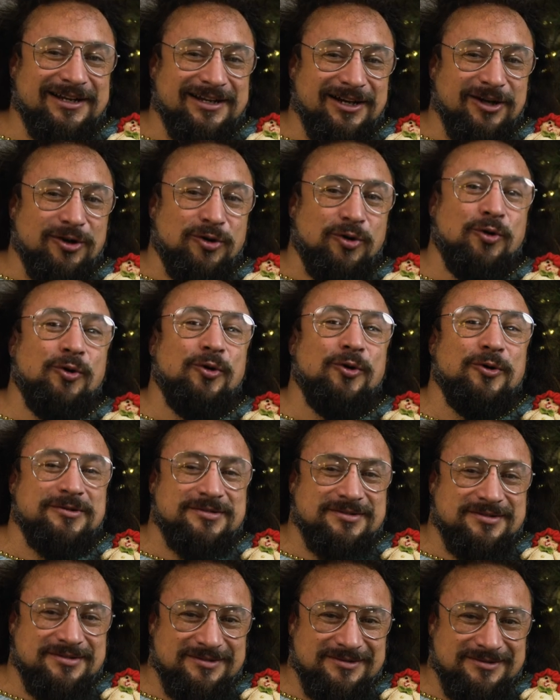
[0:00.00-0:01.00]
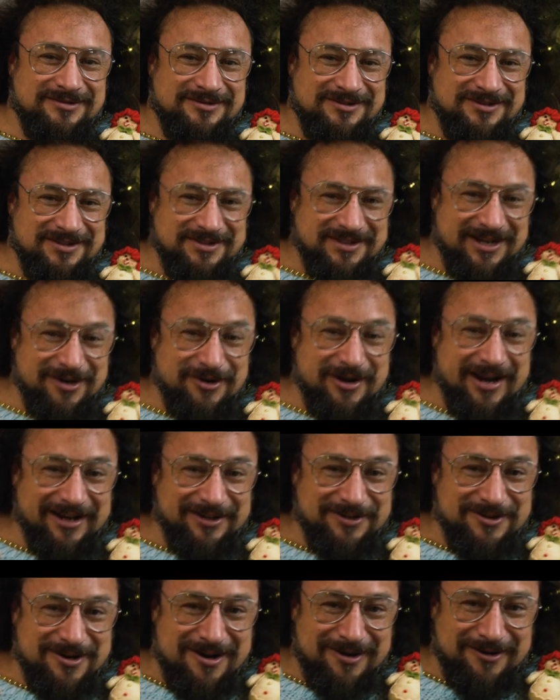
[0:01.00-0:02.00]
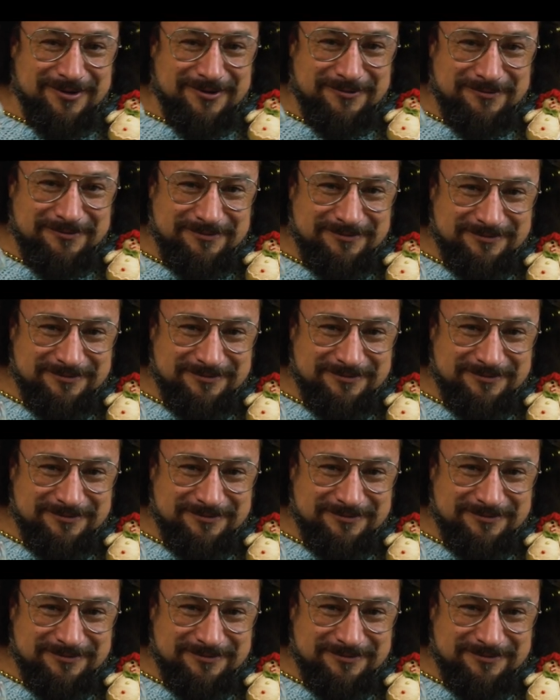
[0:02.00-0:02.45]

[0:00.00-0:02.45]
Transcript: little horse to their eggnog.